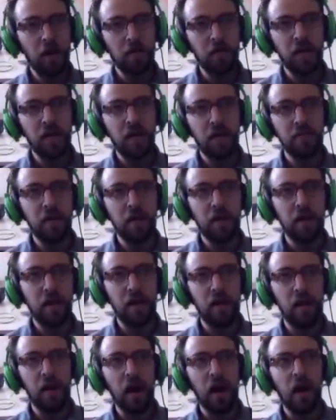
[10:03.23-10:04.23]
I mean,
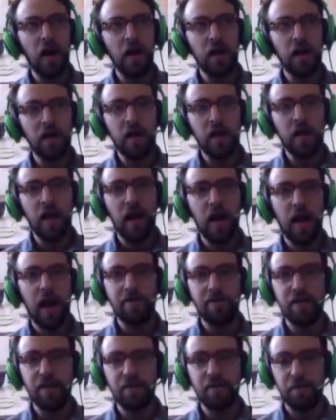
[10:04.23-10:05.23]
I
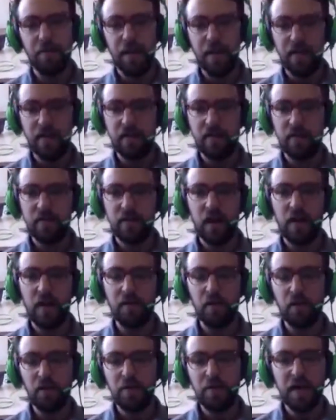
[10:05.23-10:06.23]
haven't been. I've
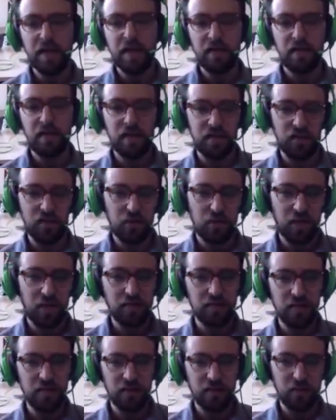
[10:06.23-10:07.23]
only been to the
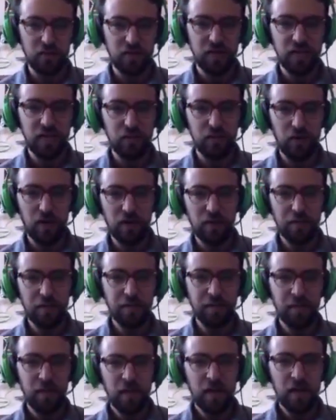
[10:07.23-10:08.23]
2013 one,
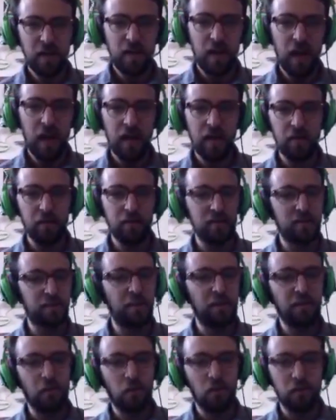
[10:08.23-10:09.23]
and it was
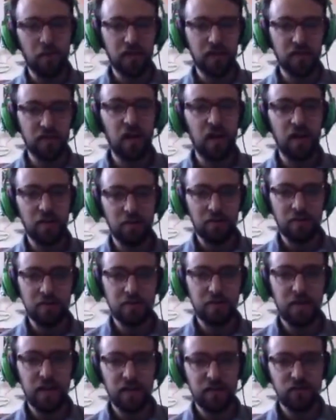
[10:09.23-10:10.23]
before my time as
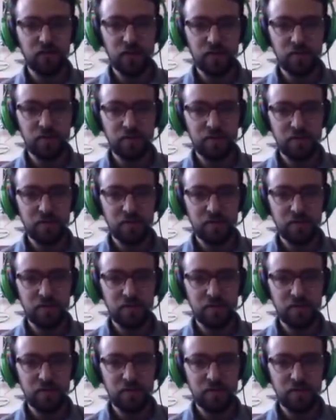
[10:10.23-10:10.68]
manager.